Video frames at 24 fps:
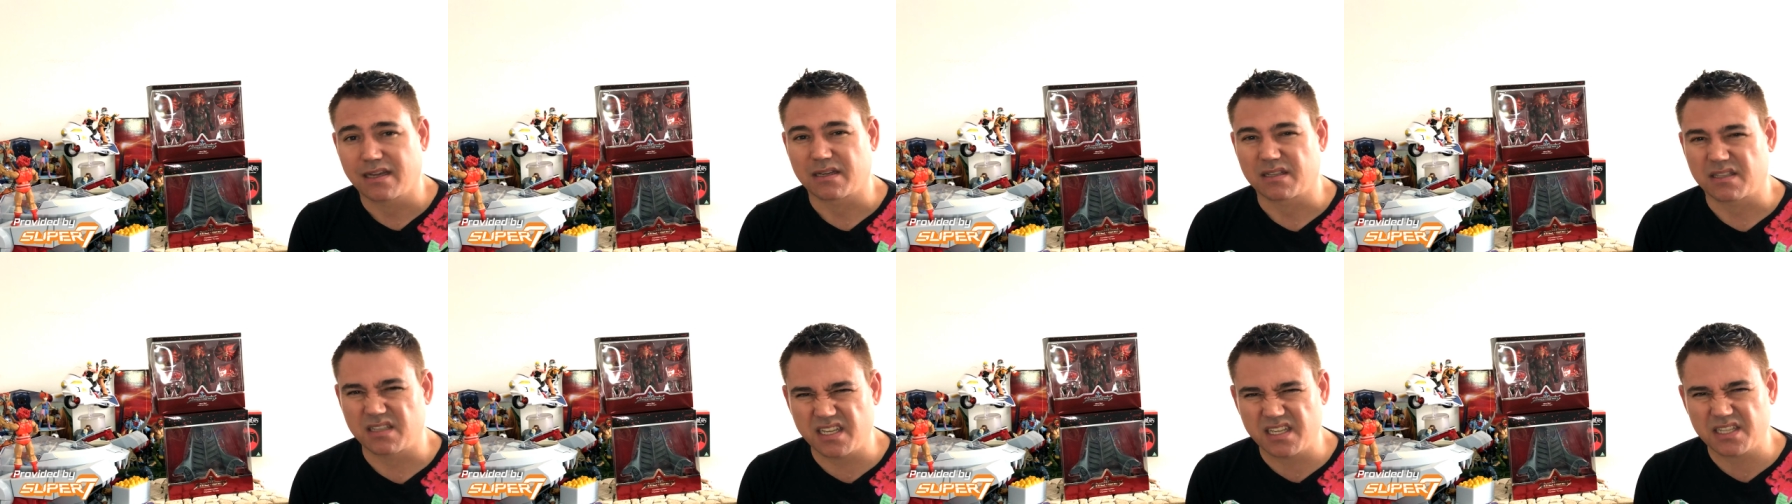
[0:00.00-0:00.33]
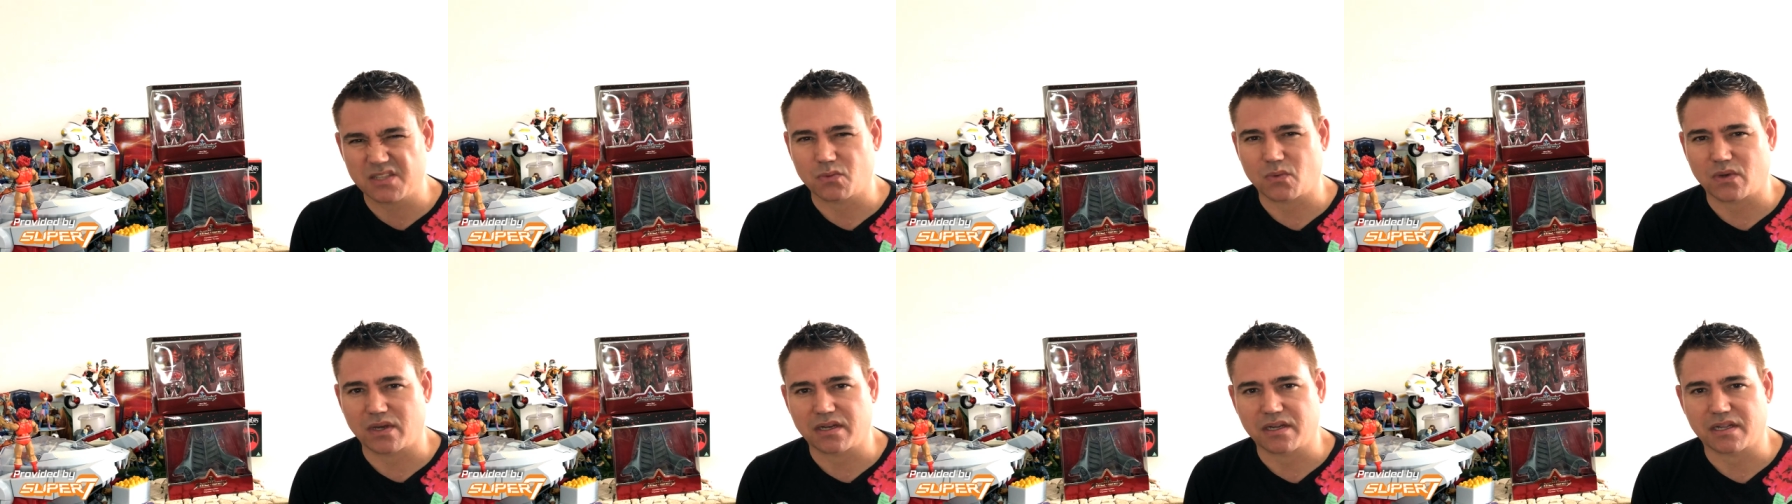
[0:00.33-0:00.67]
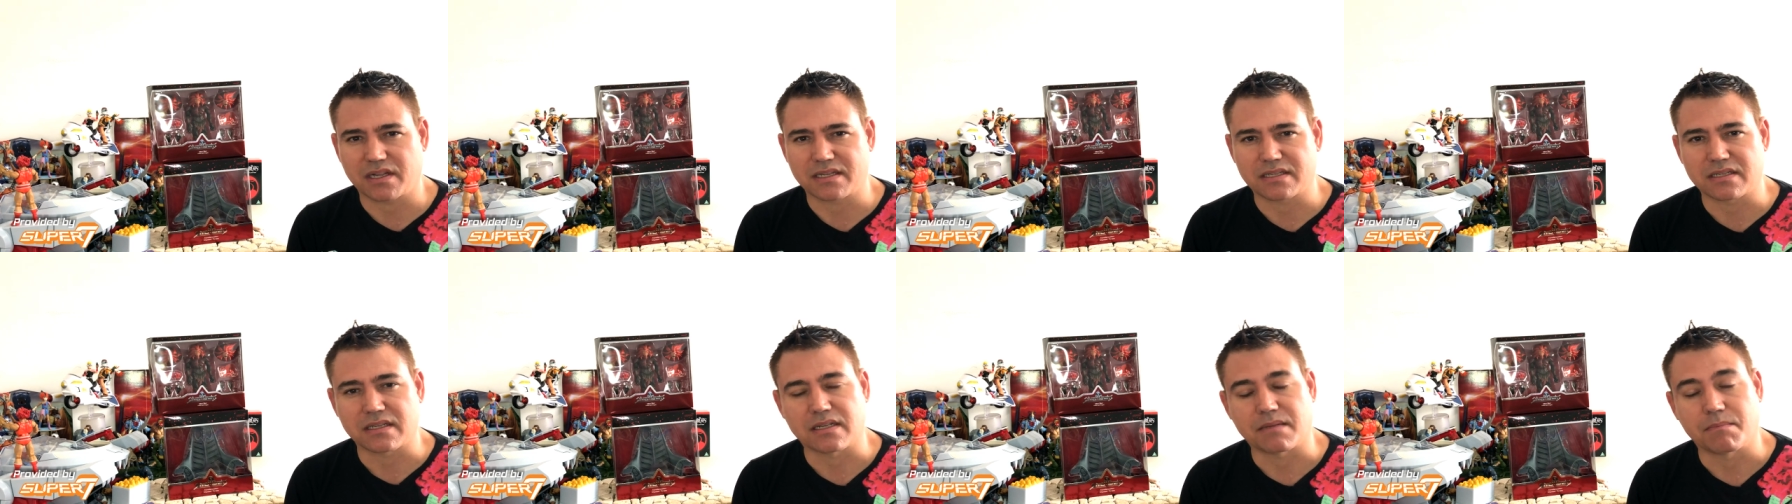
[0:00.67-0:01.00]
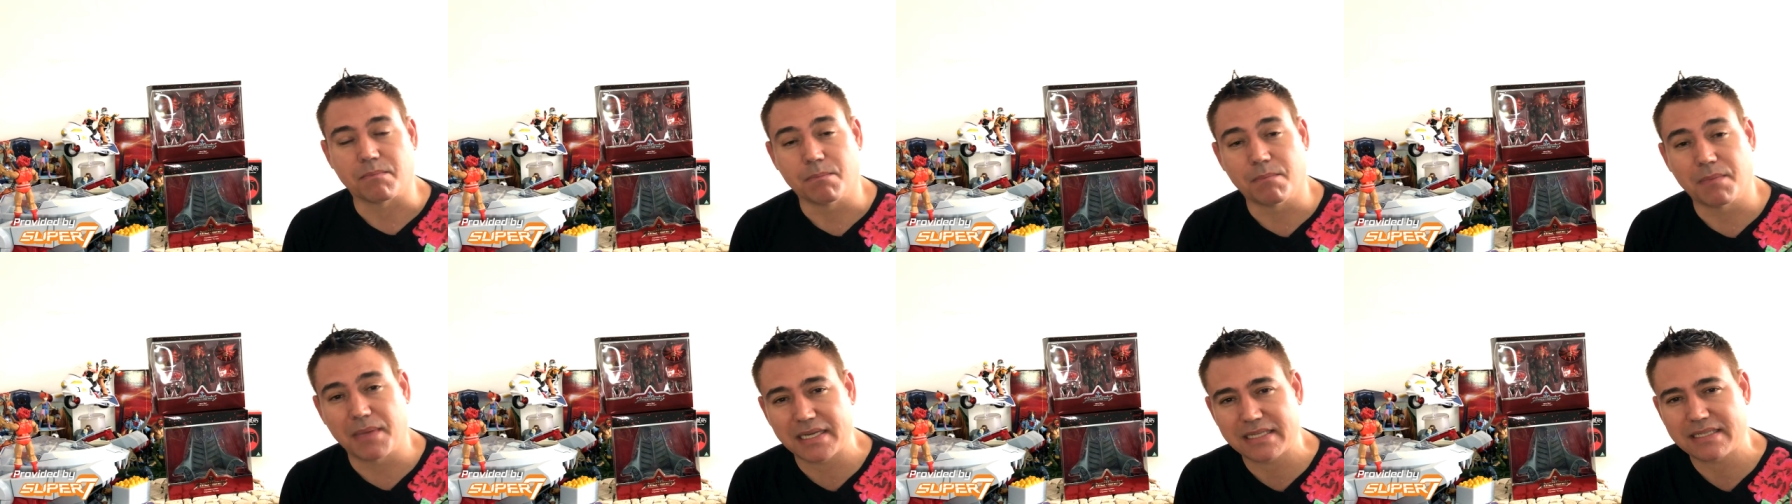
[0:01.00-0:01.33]
this one is a
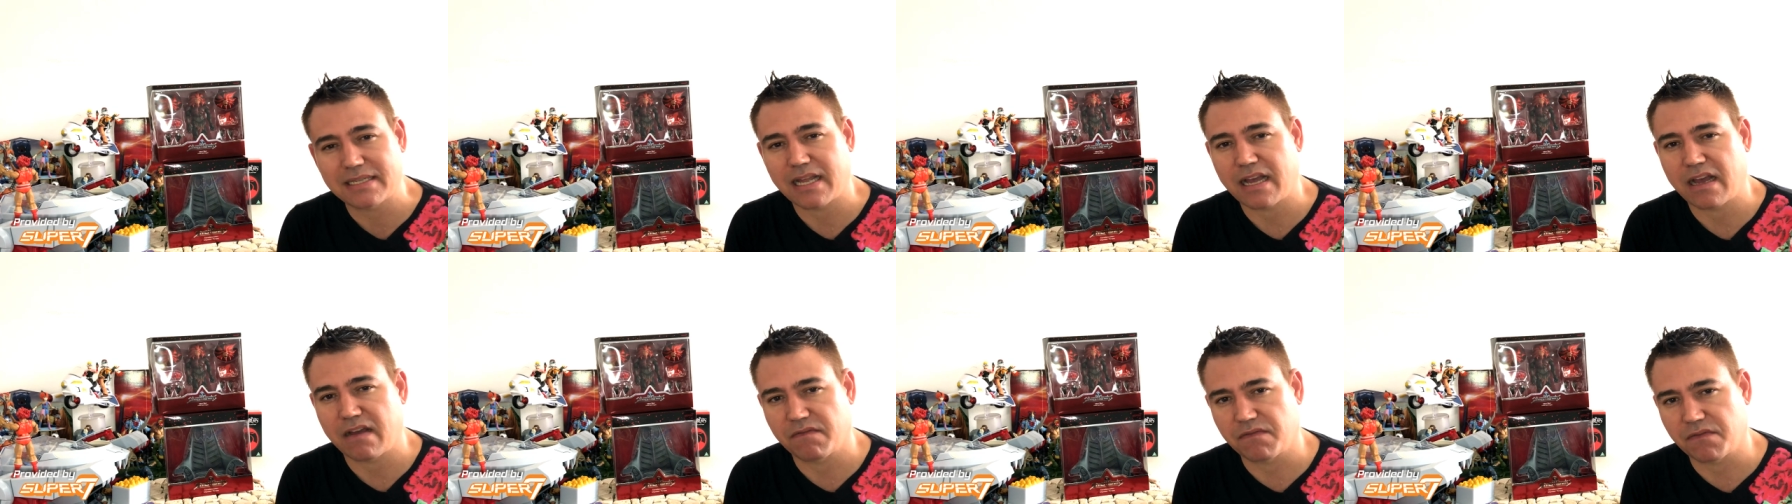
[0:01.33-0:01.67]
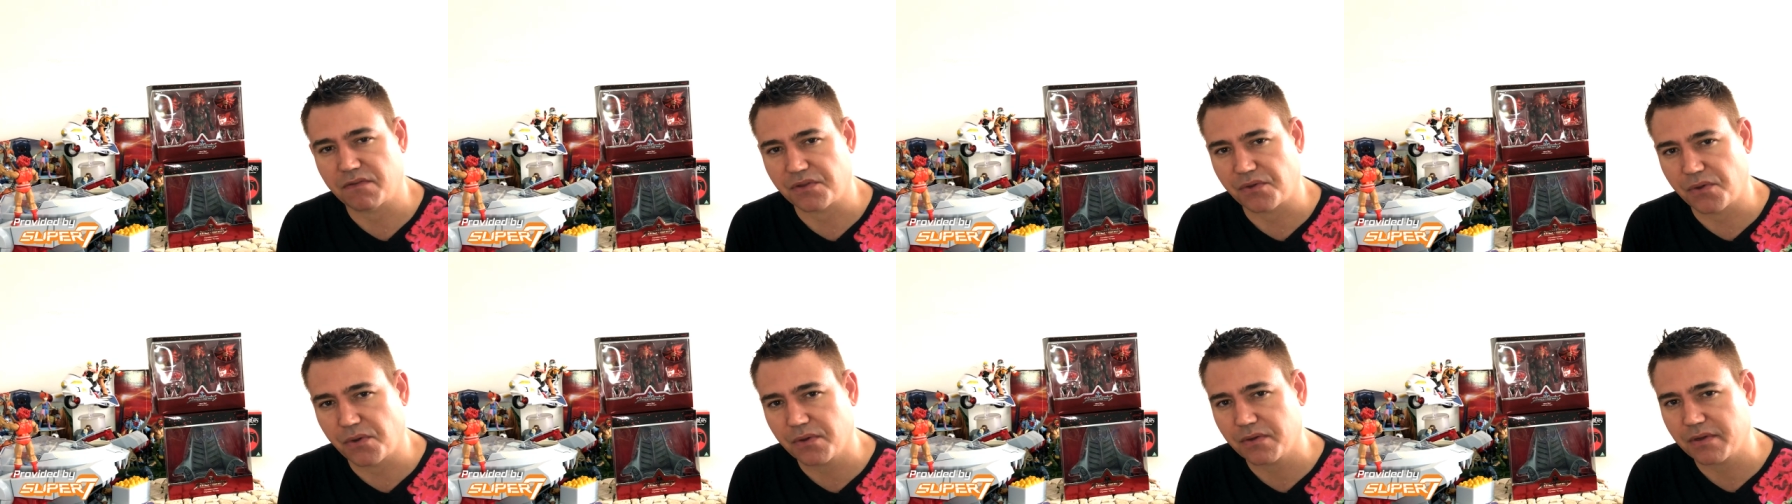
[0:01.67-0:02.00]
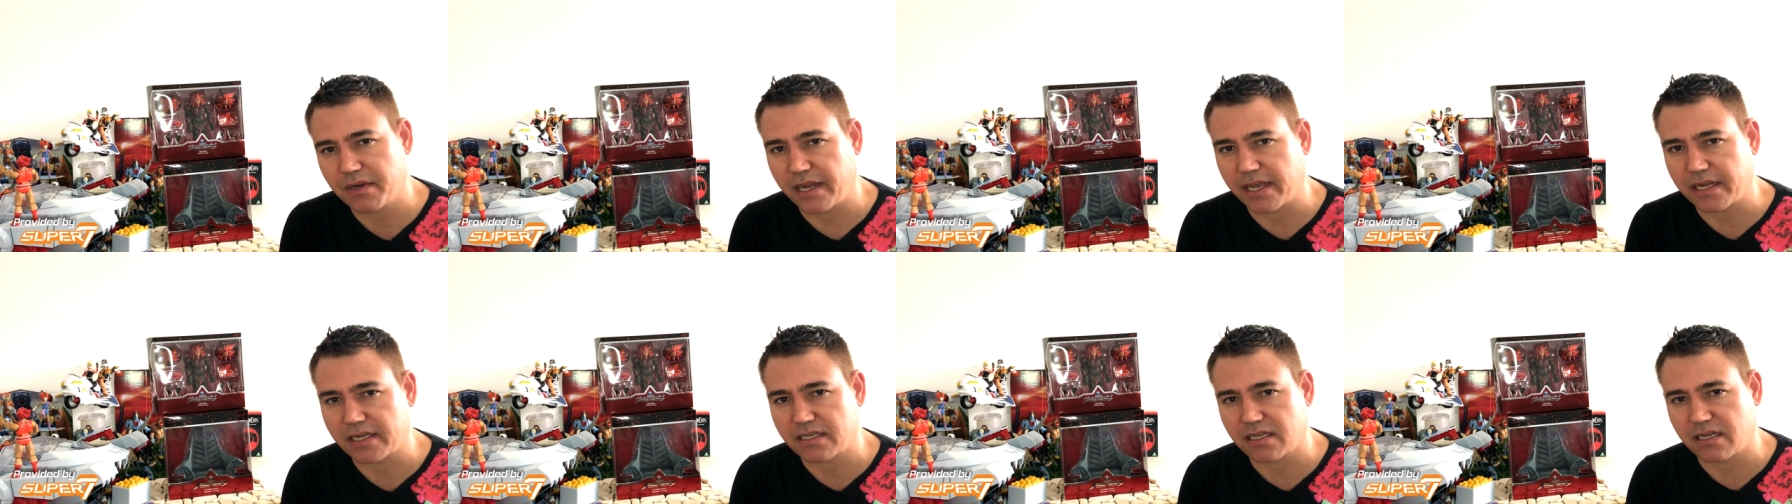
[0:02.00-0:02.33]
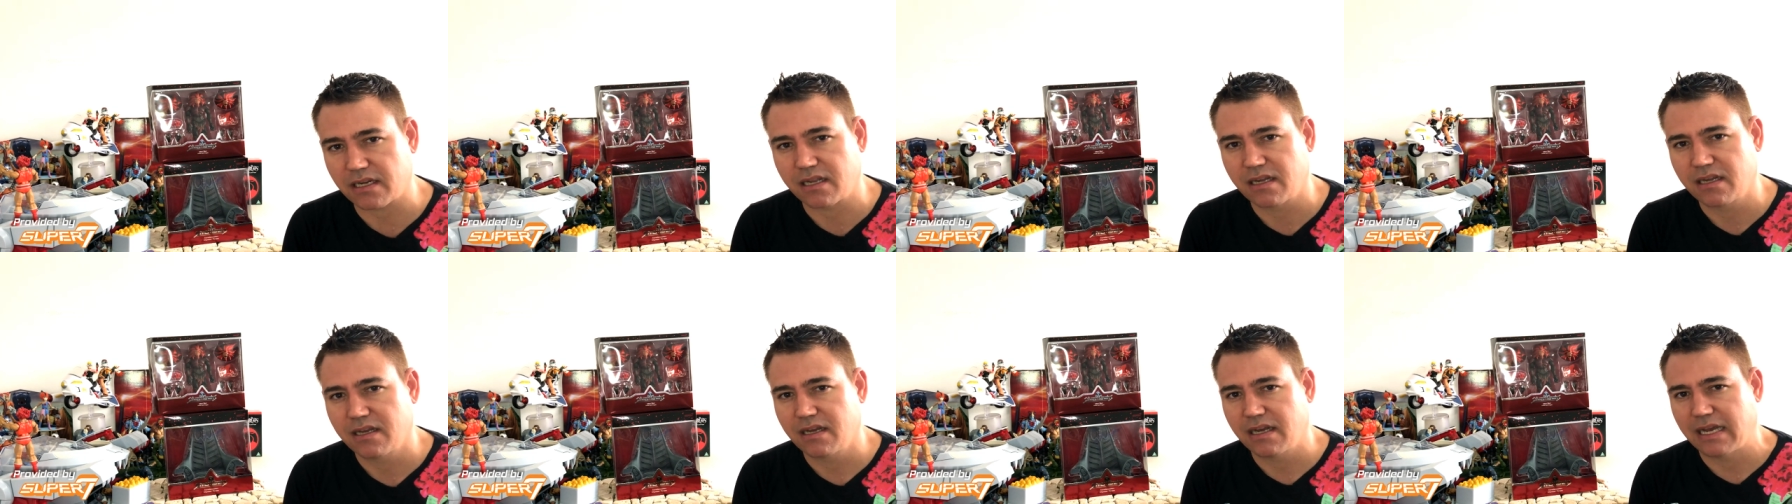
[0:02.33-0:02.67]
must-have for your collection,